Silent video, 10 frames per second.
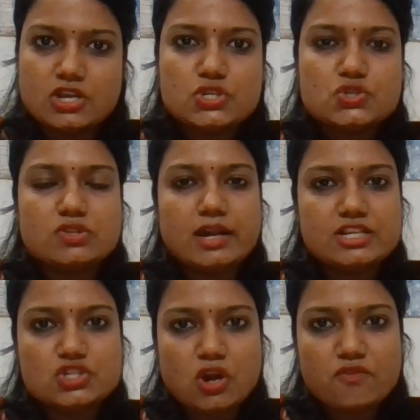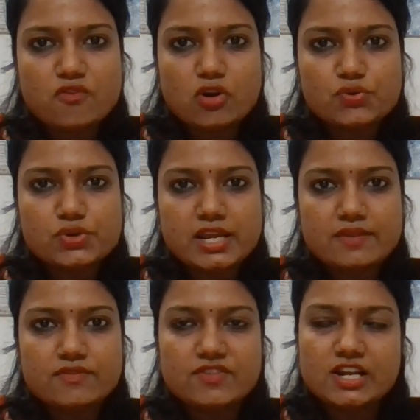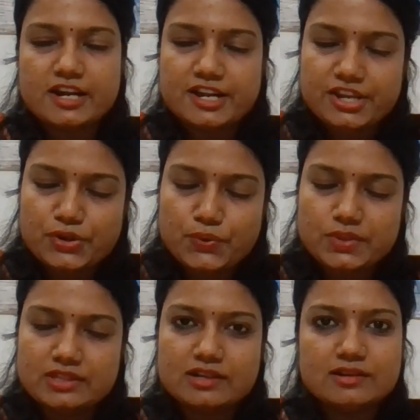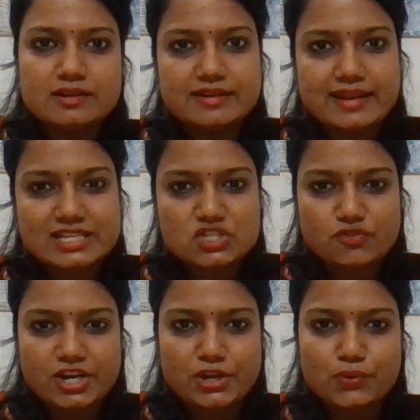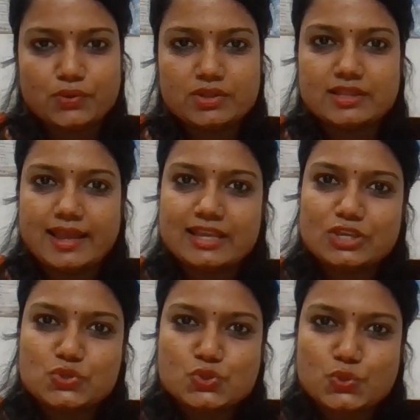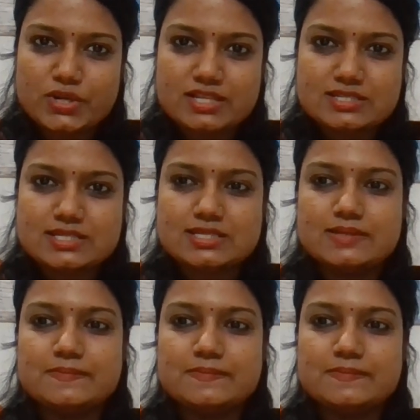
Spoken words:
So that's all for today. We will continue in the next video. Thank you, students.